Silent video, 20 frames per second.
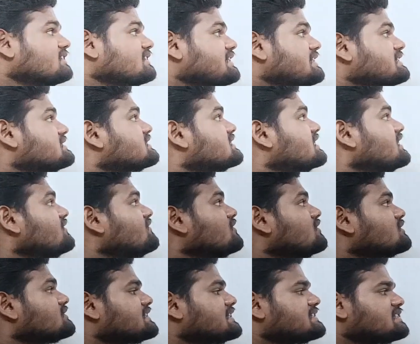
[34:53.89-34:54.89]
These three
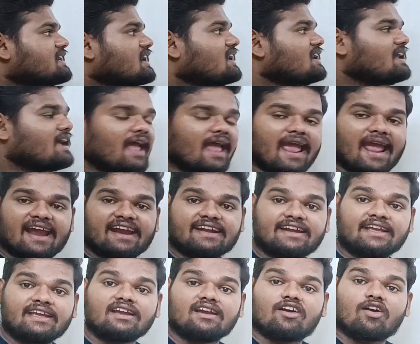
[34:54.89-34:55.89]
forces are
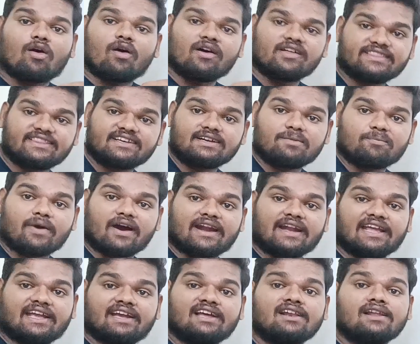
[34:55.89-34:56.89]
acting on that
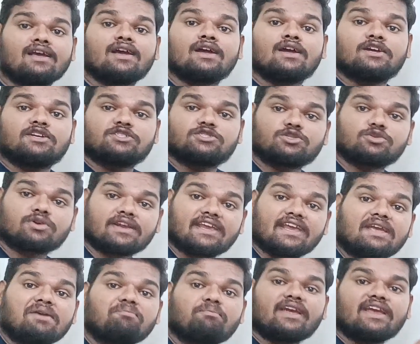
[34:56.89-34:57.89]
particle to
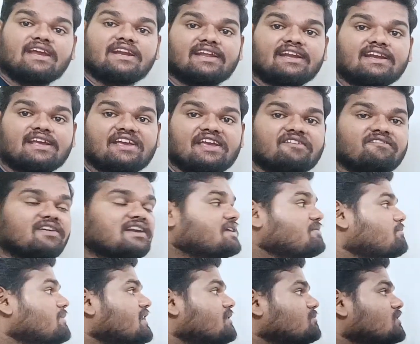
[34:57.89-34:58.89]
keep it in
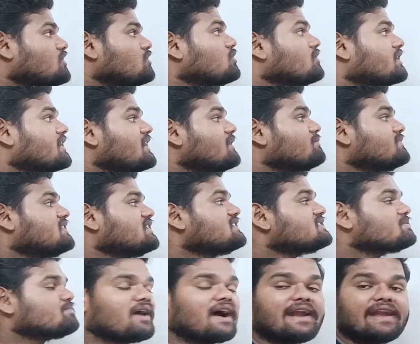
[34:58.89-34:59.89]
equilibrium, to keep
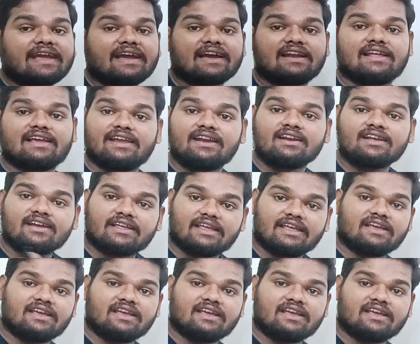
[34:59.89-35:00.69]
this particle in